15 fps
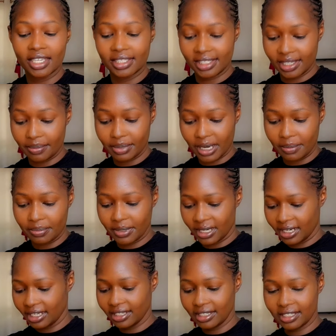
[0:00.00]
zebra
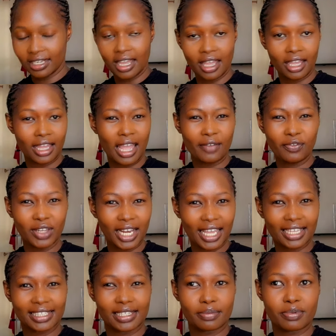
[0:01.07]
print. I feel
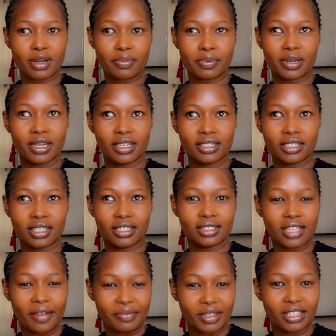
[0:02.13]
like zebra print is
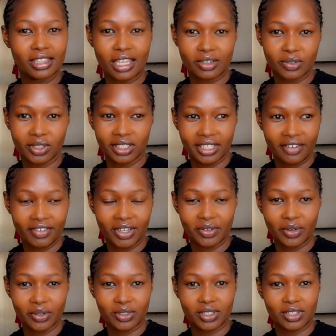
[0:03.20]
something that will never
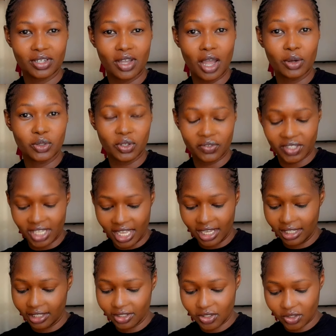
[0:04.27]
go out of
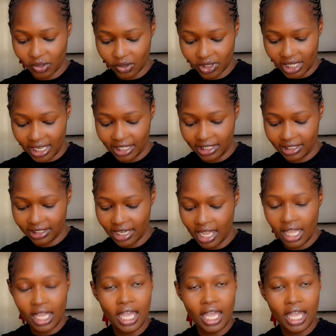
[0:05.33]
style. It's so stylish.